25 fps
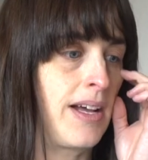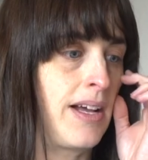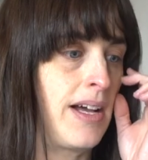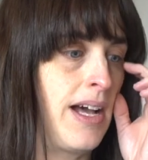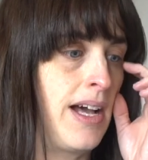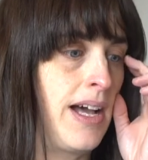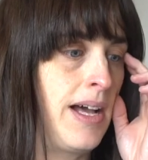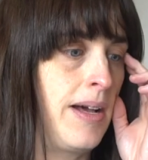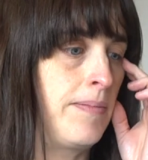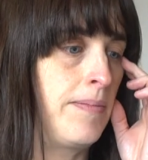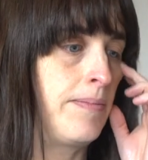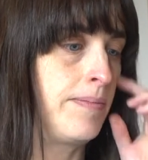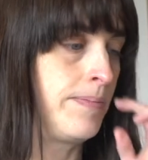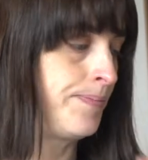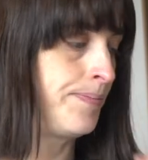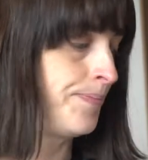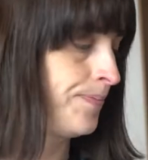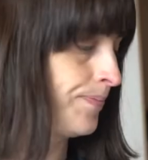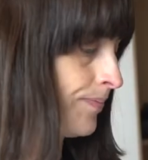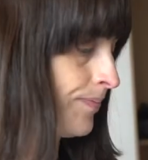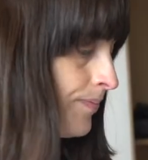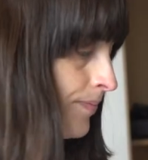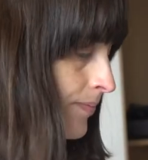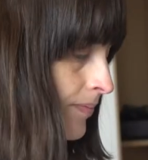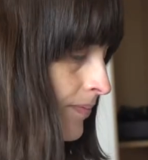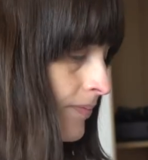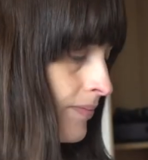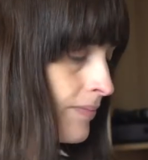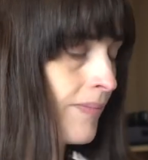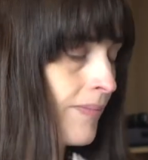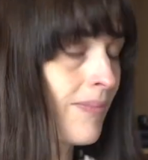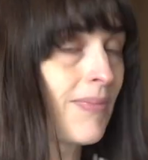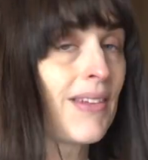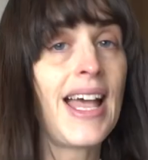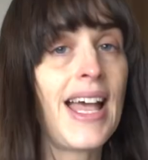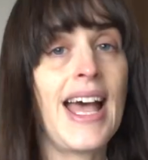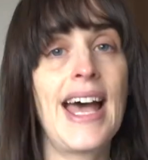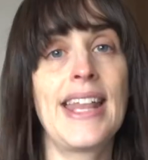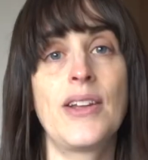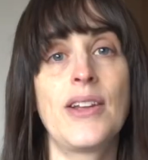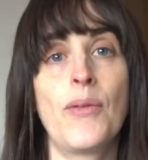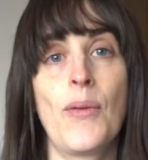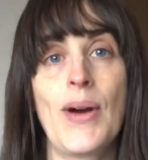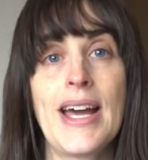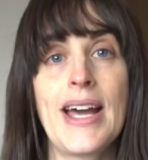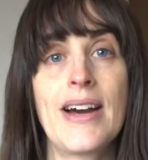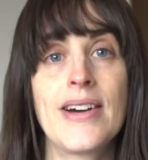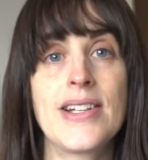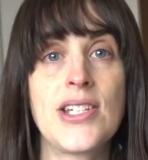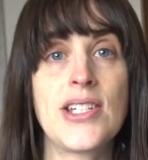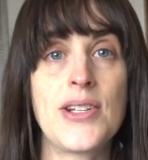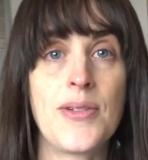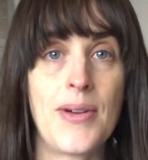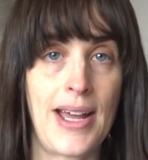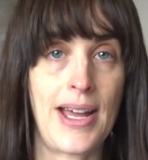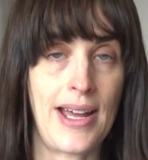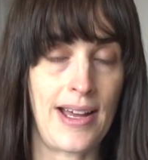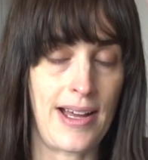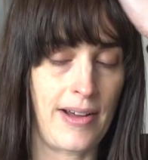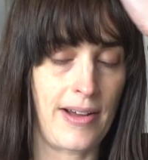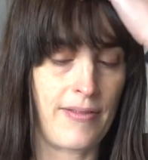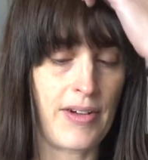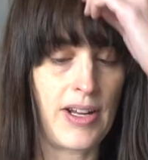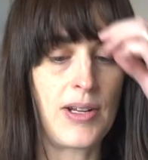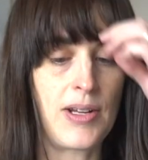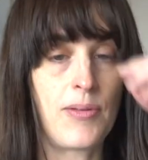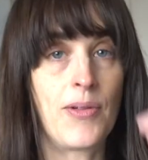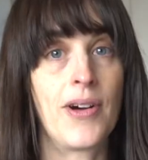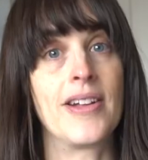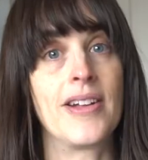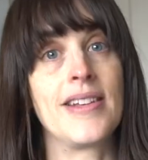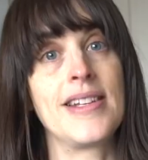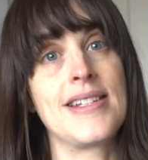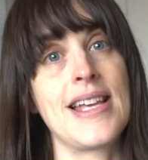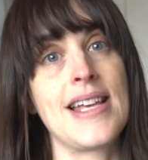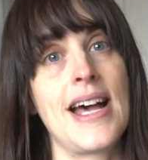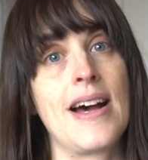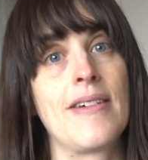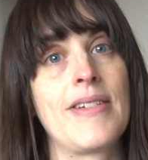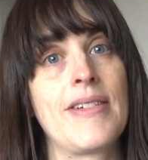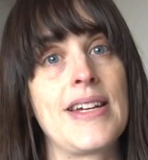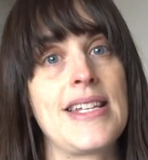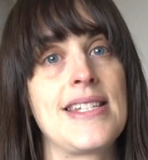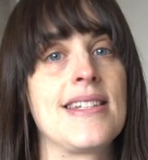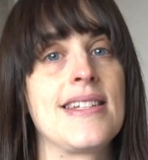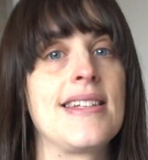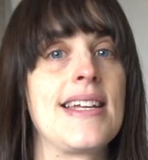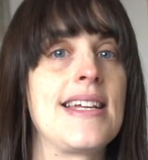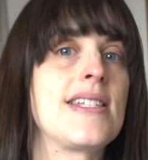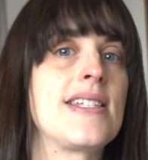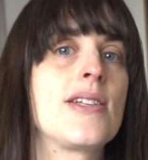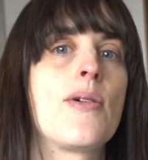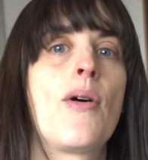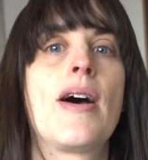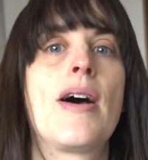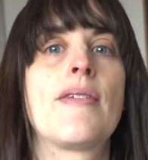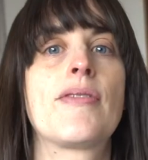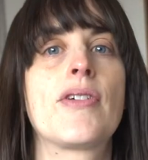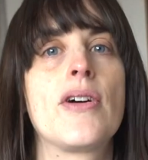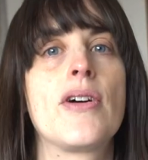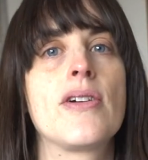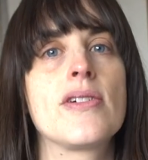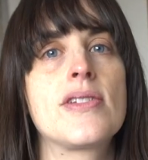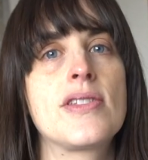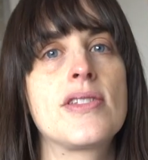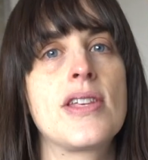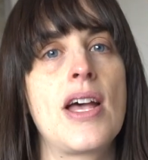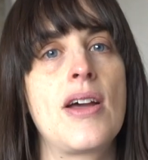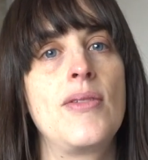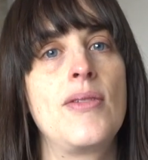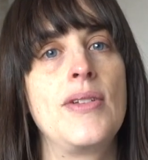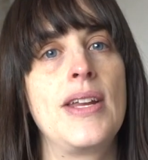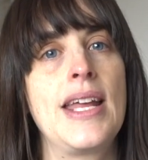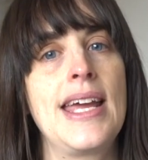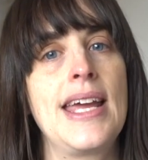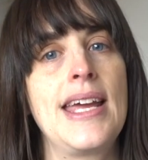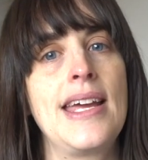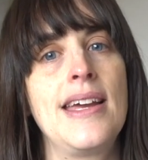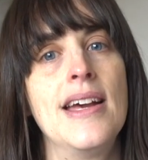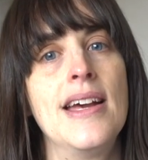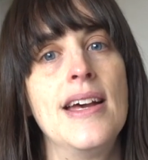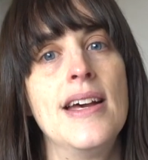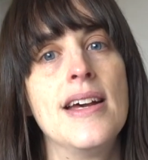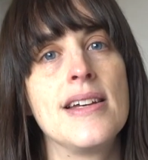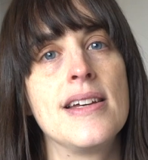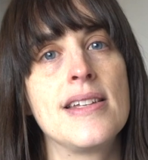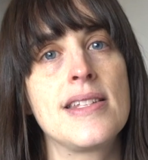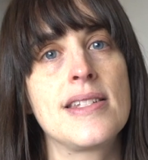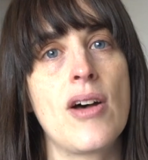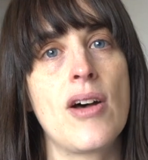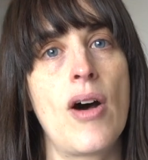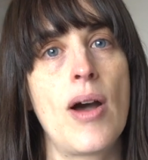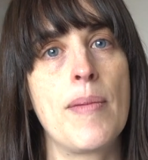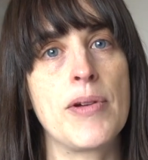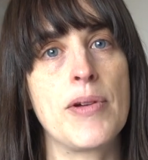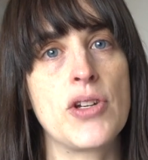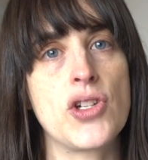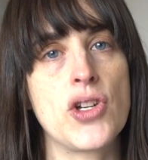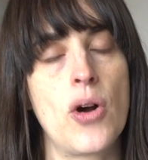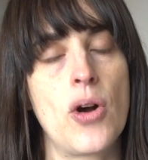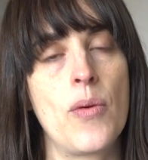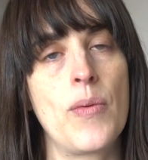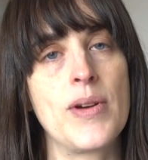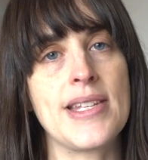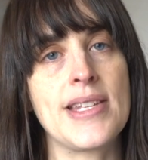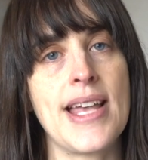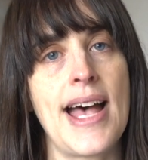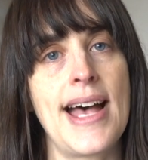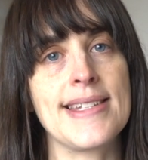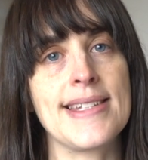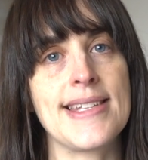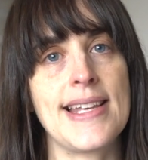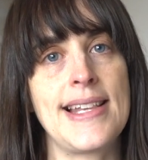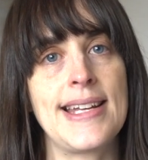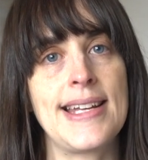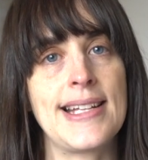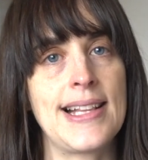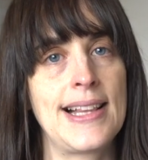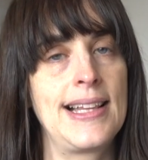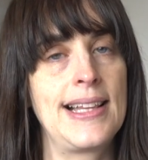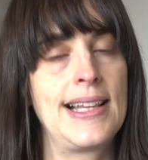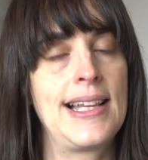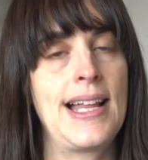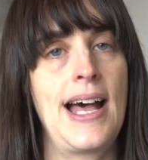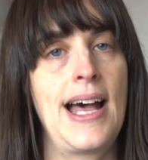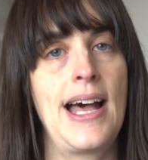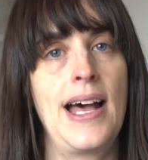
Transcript: And the way I do it, I've only worked this out recently. So I've got a Sony Cybershot, which has a little